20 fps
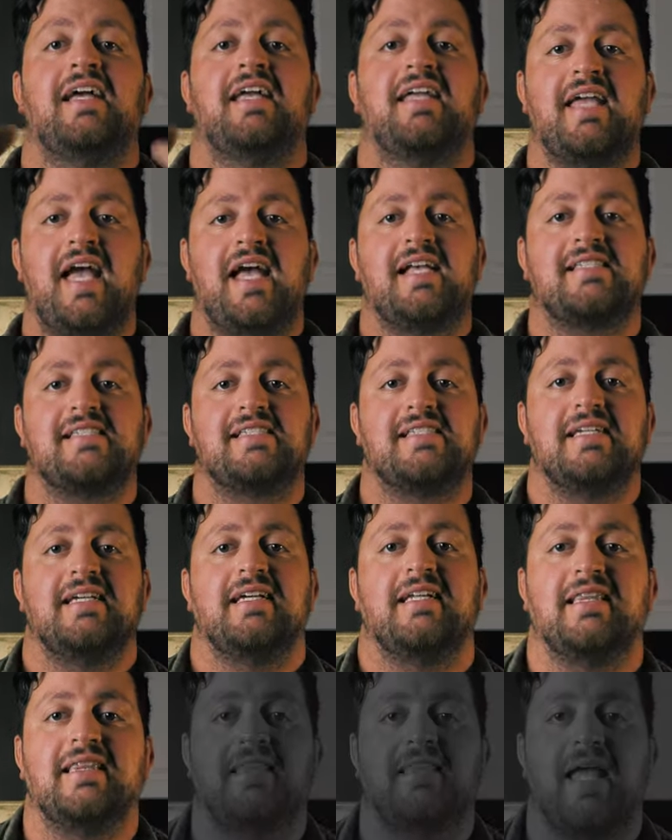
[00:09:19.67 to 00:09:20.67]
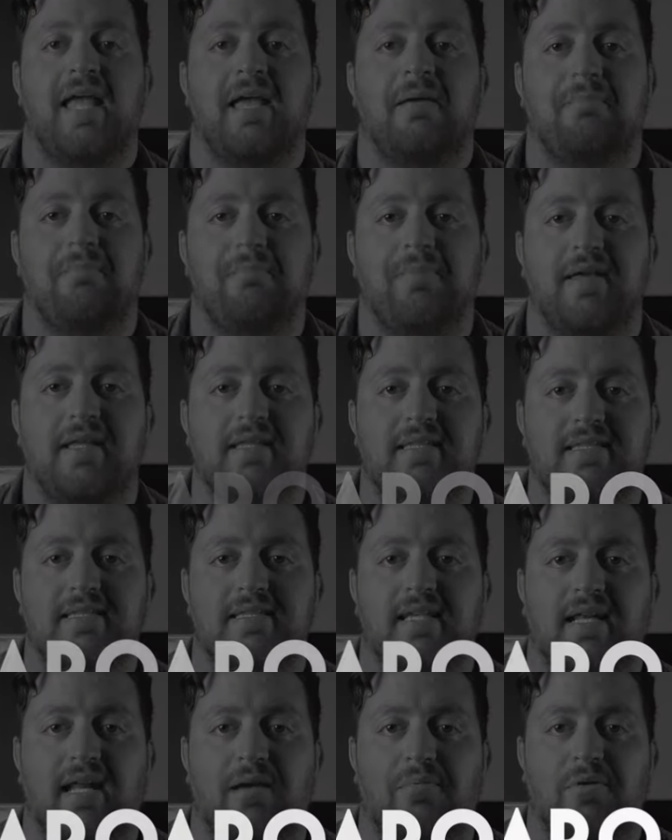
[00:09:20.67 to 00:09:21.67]
Yes, the
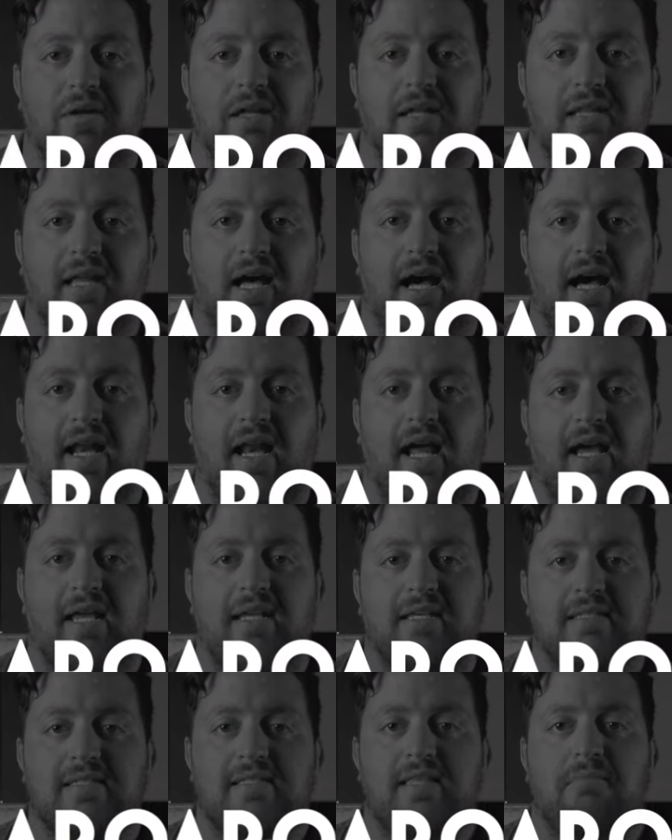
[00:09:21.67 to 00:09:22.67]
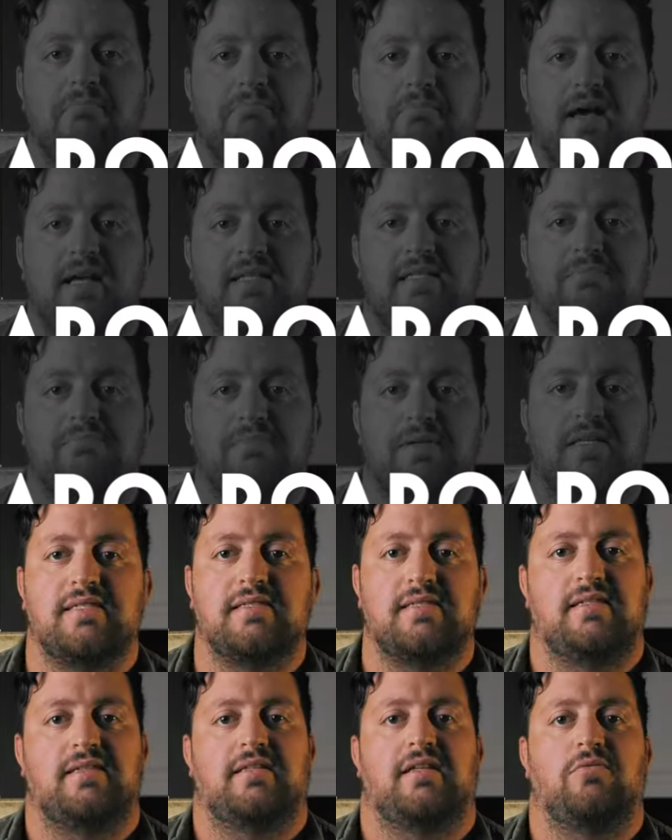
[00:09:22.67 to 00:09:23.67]
pizza napoletana is the best
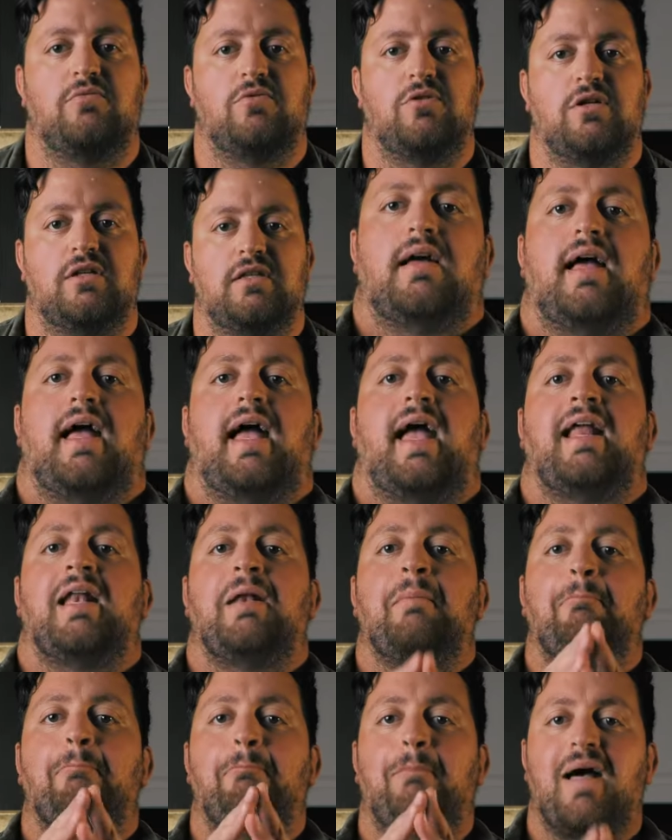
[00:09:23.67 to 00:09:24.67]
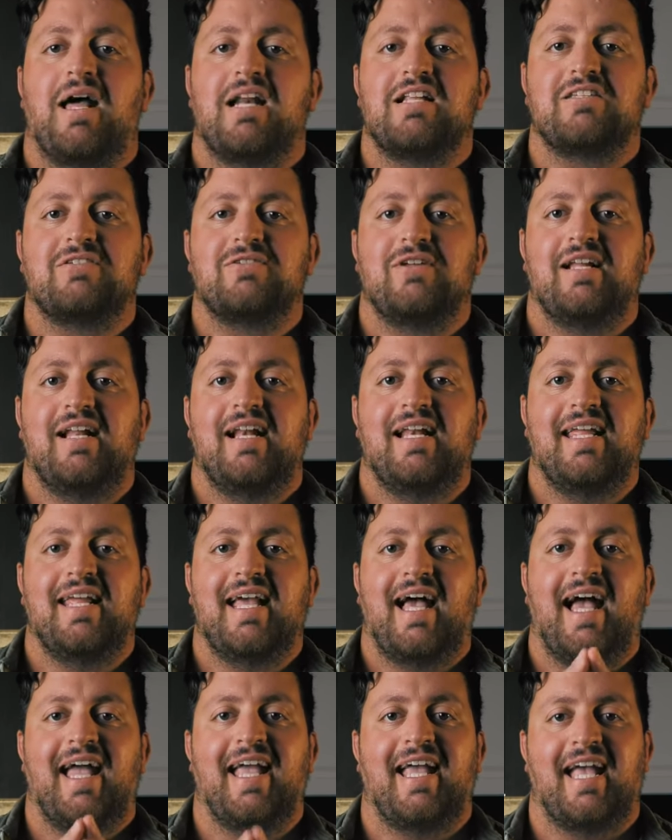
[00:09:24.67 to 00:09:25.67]
pizza in the world, and
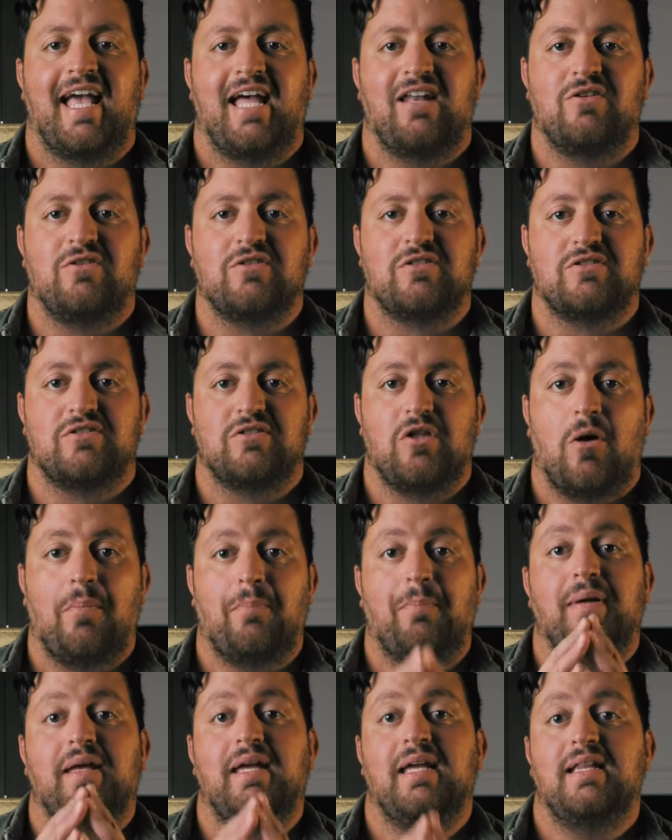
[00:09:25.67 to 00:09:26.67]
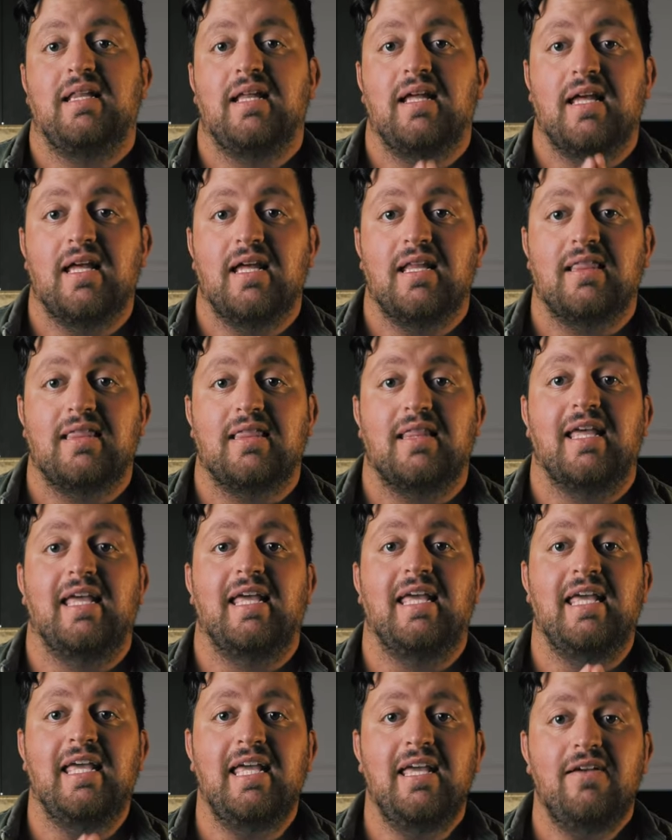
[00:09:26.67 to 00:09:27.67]
personally I cannot stop eating it
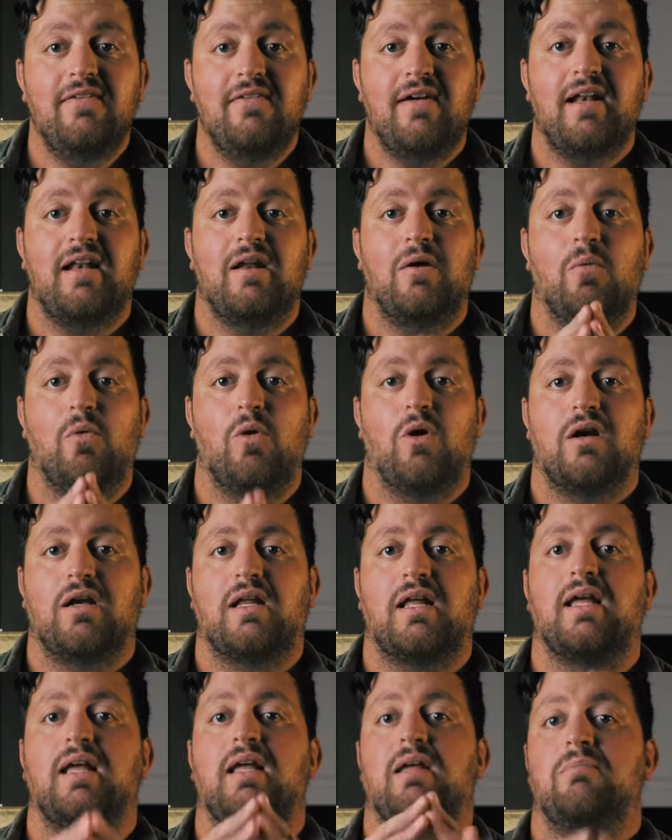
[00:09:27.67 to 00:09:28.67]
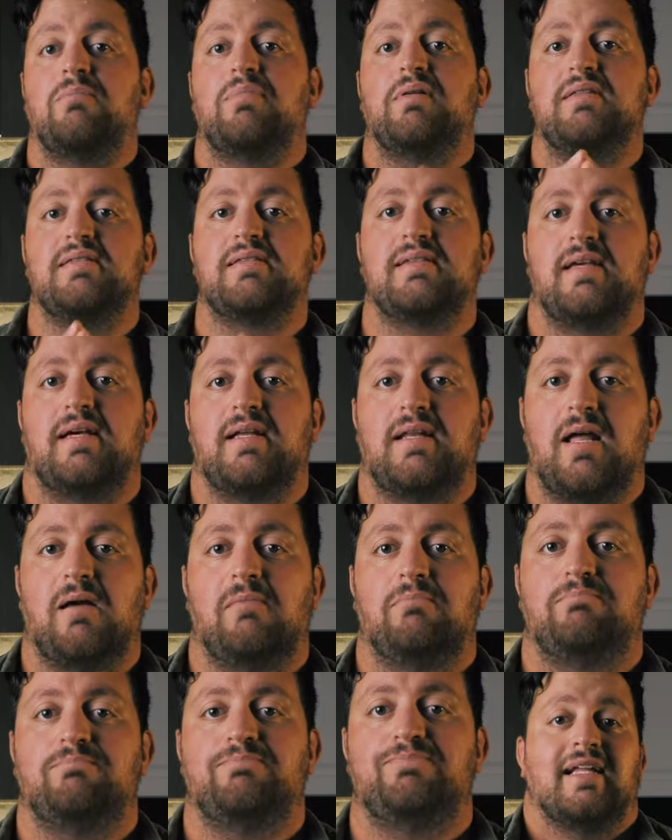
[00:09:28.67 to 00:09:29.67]
even working in pizzeria.
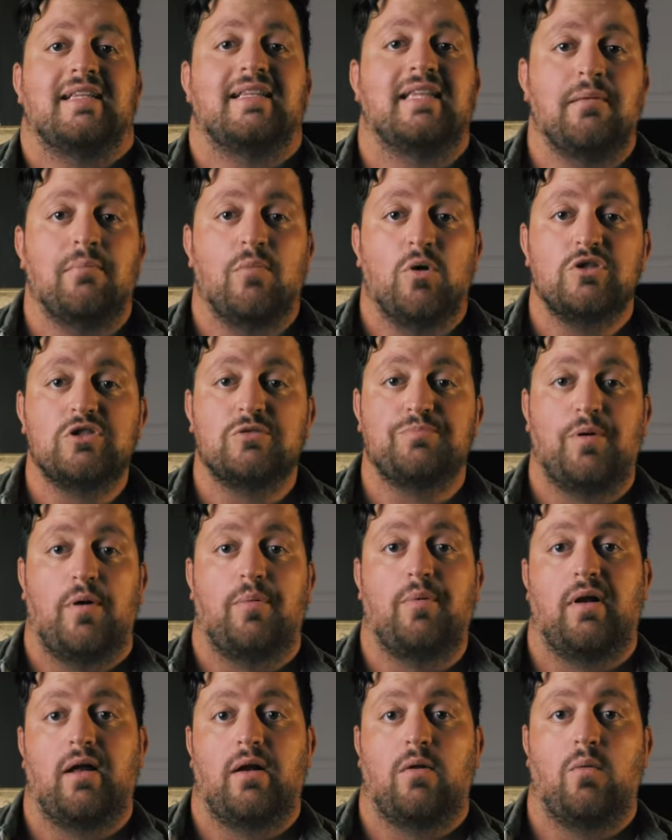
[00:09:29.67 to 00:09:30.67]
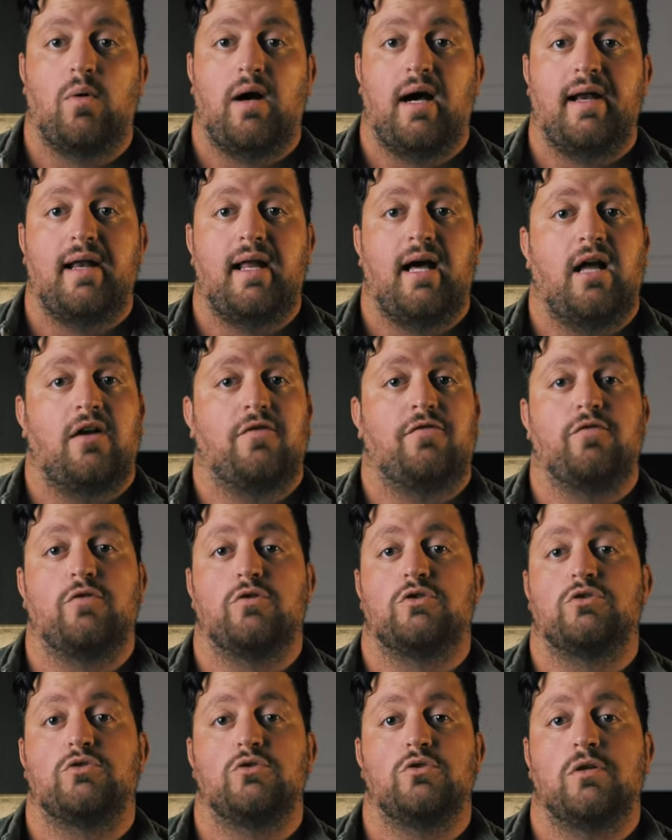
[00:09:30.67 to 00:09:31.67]
The most popular one are
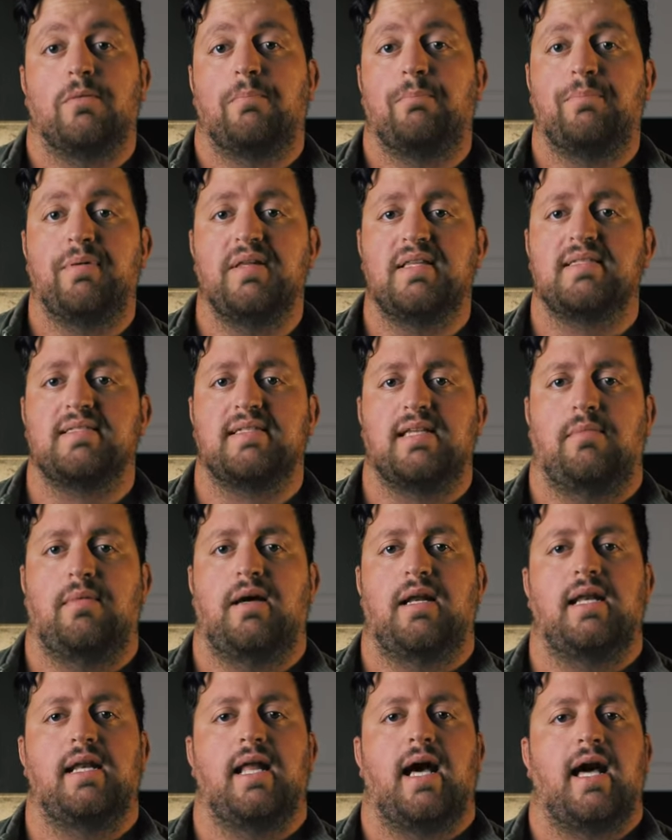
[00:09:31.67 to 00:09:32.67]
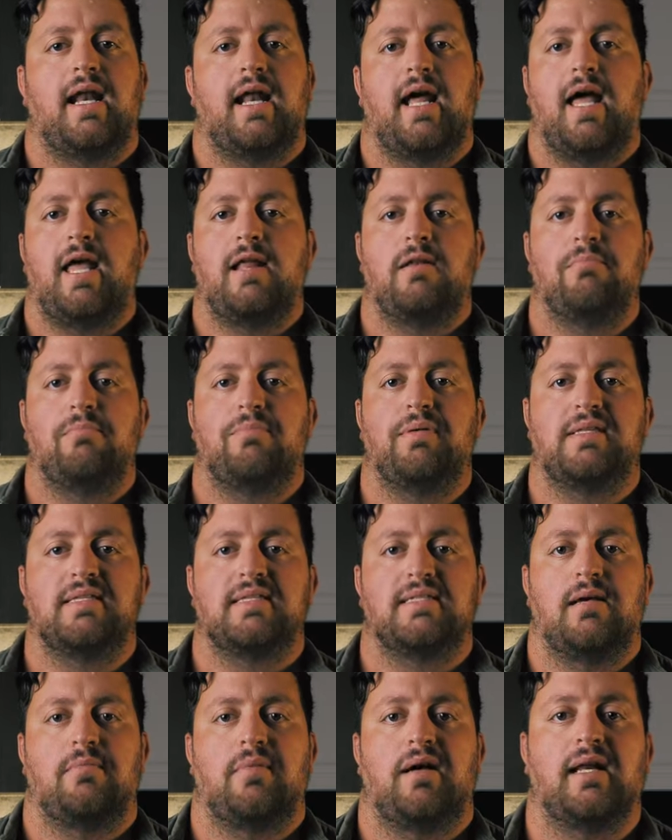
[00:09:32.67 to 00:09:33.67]
for sure pizza marinara and
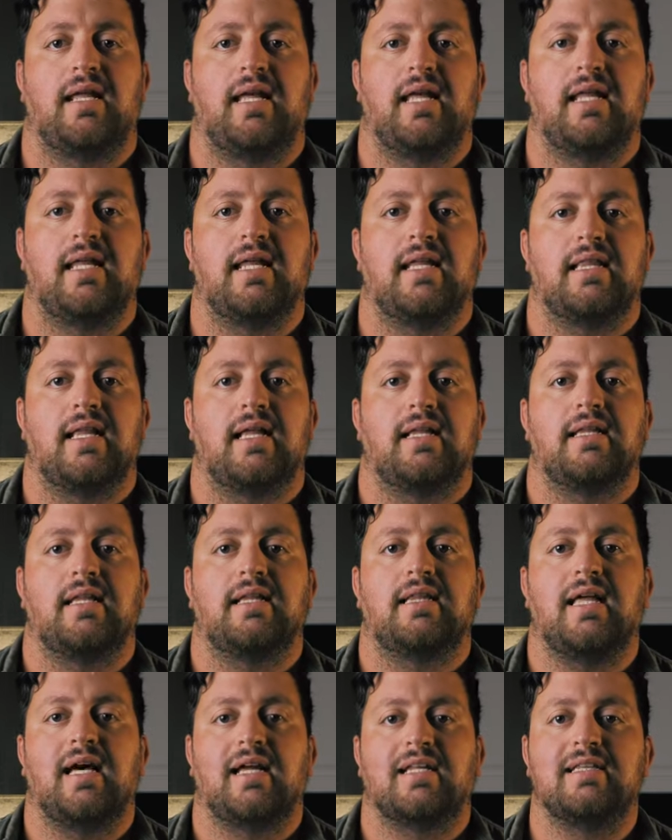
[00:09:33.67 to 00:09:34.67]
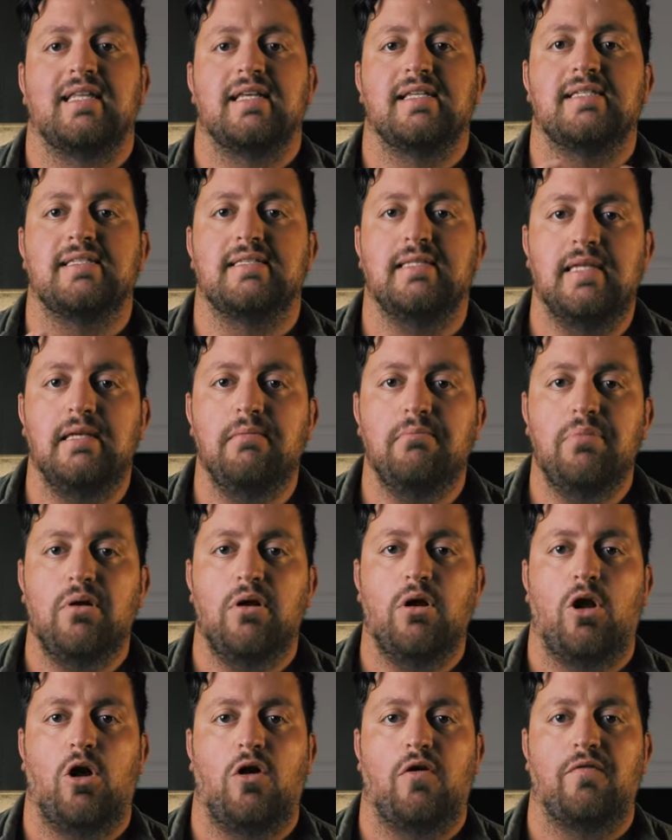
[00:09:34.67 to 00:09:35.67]
pizza margherita, that are the
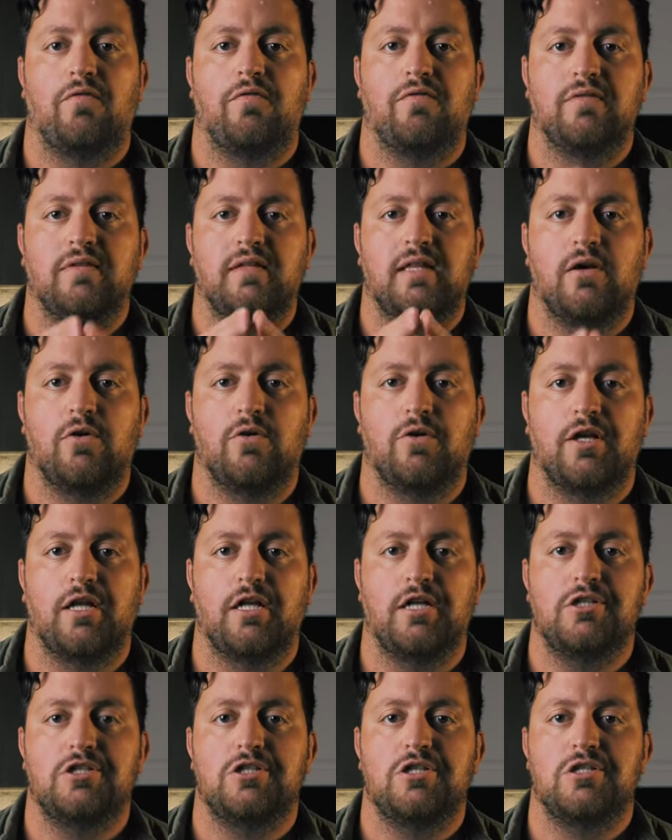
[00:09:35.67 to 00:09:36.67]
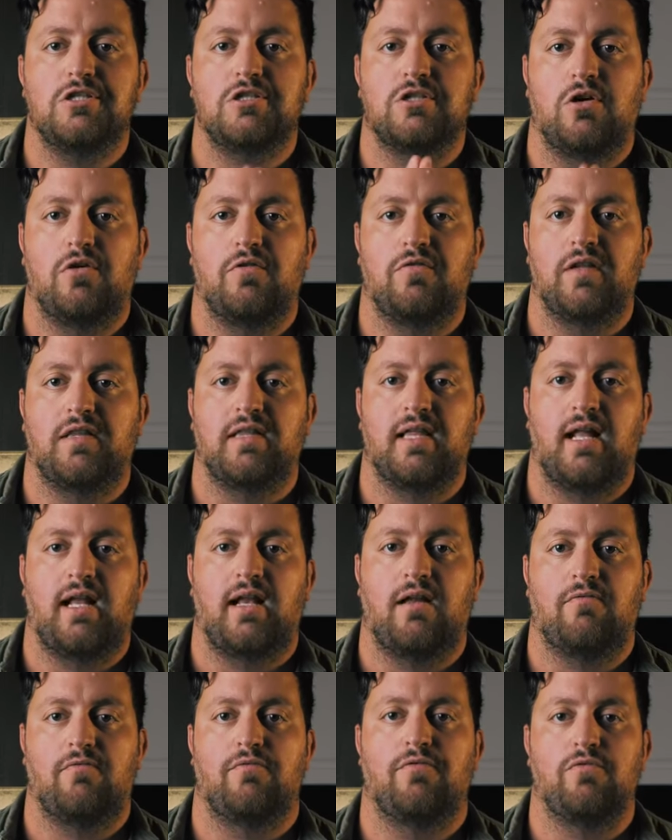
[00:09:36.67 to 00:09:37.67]
symbol of the origins of
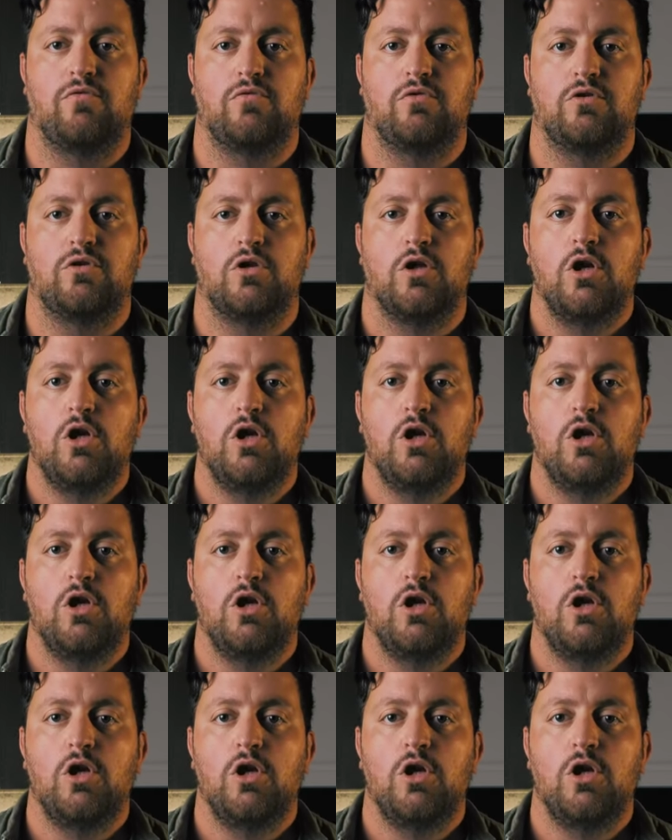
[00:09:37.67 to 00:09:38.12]
Italian food.